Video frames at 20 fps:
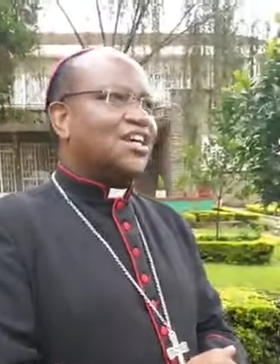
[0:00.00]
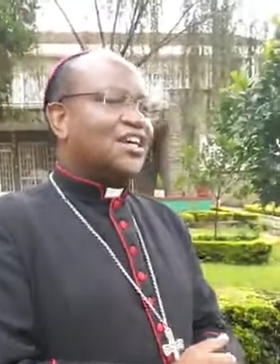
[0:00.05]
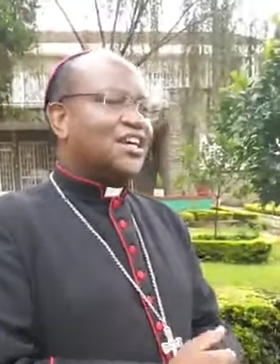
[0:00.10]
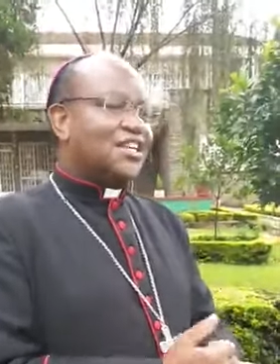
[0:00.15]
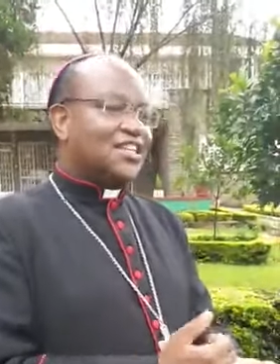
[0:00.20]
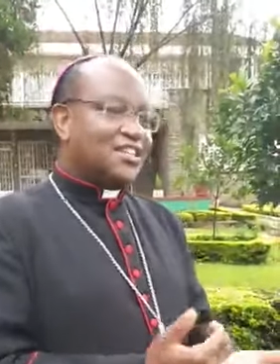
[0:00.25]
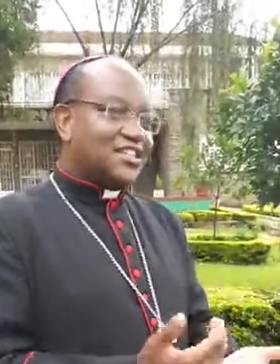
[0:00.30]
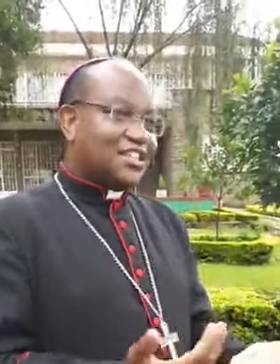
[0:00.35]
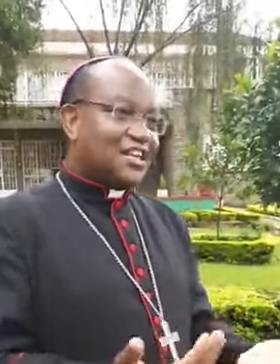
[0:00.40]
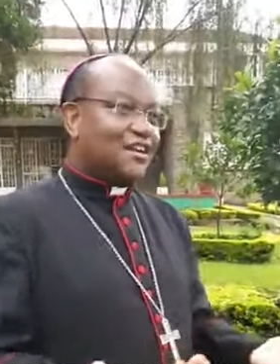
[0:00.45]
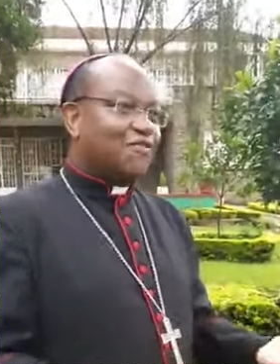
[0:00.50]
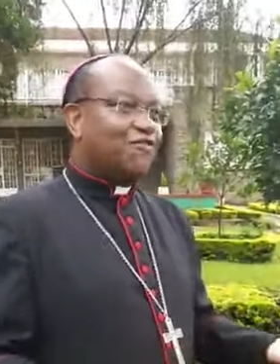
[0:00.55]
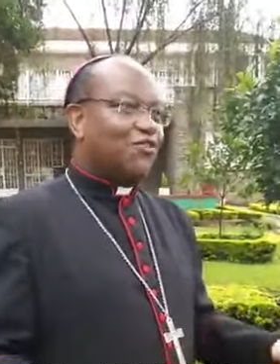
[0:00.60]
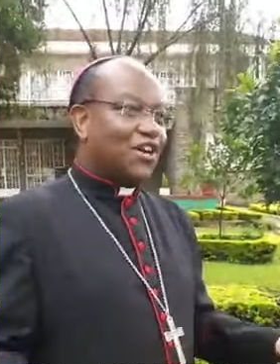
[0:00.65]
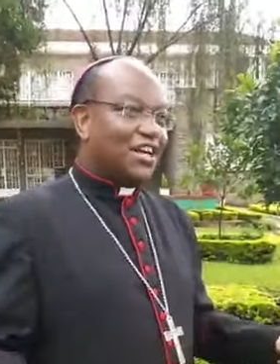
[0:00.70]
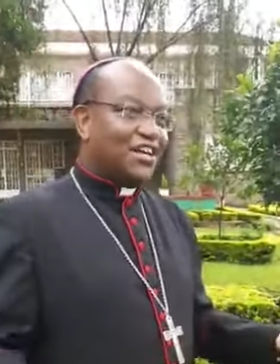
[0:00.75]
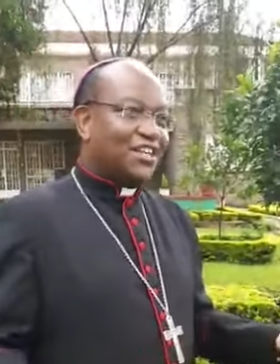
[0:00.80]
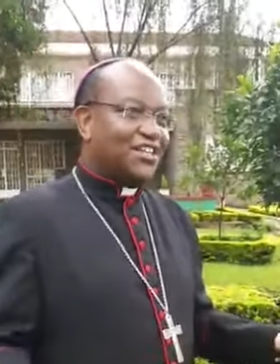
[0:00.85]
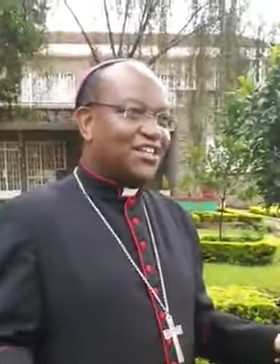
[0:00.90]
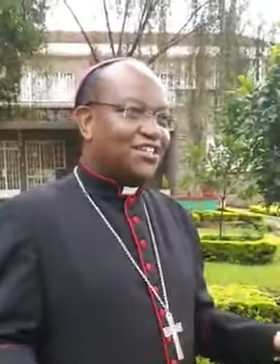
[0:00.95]
It is
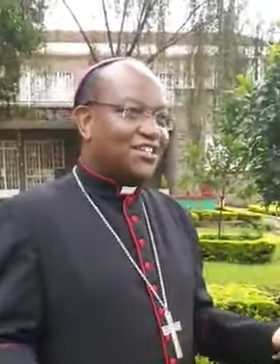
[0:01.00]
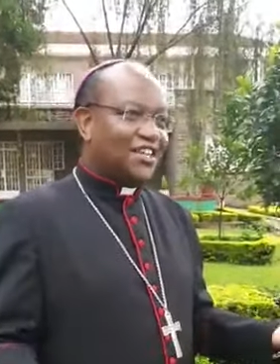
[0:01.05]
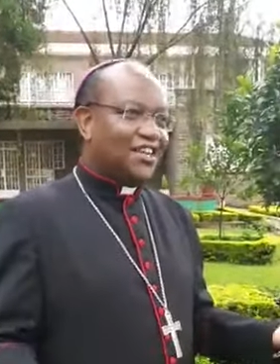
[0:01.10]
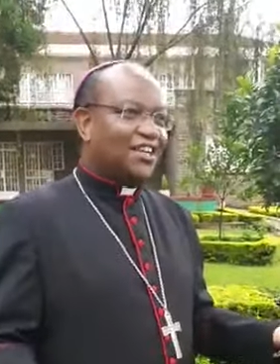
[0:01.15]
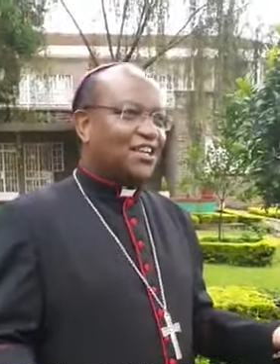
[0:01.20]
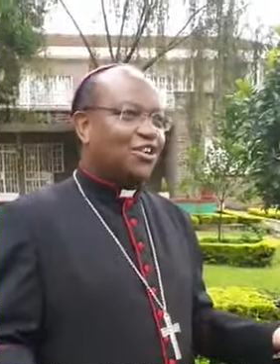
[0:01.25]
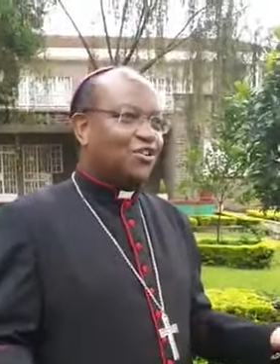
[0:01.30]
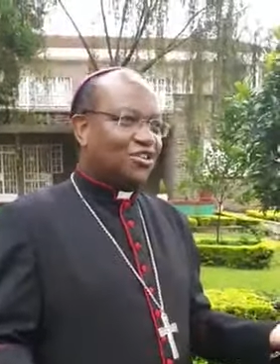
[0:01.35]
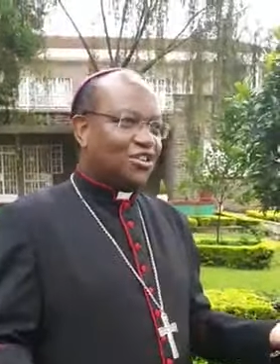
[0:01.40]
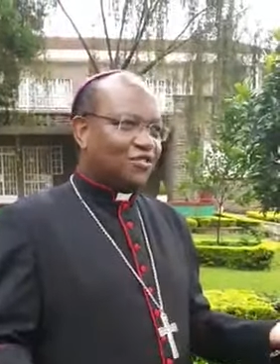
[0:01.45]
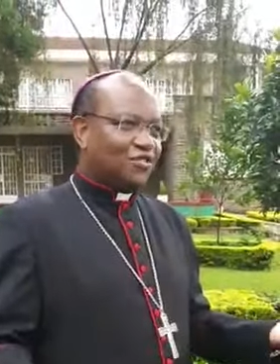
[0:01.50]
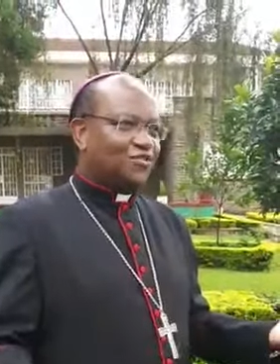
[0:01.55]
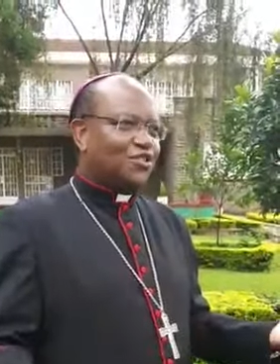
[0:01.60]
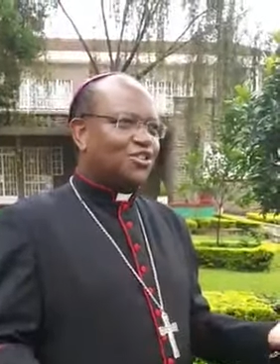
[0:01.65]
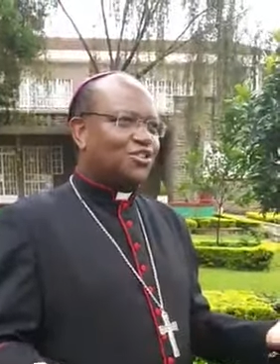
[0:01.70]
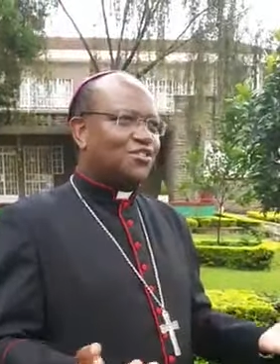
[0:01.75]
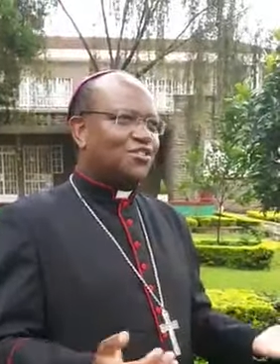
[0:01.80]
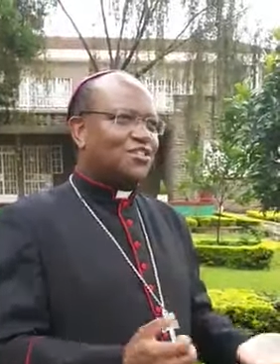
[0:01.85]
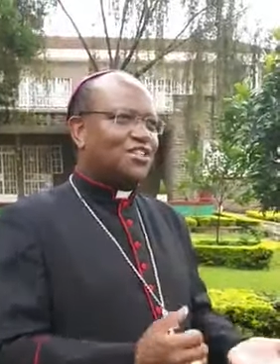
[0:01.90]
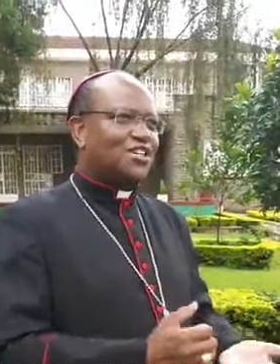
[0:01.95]
therefore a great day on the
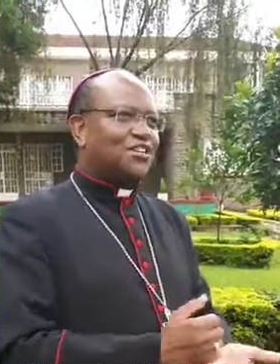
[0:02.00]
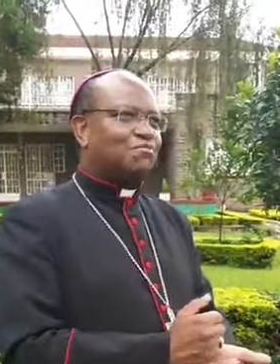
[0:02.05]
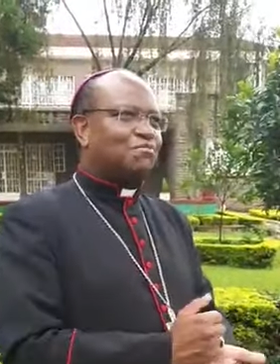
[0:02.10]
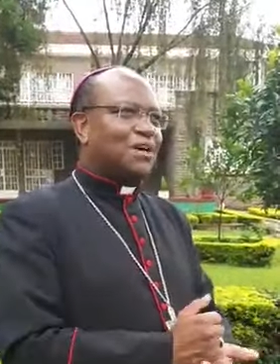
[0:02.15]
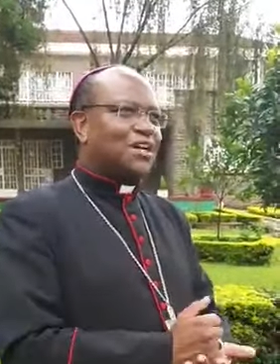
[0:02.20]
Feast of St.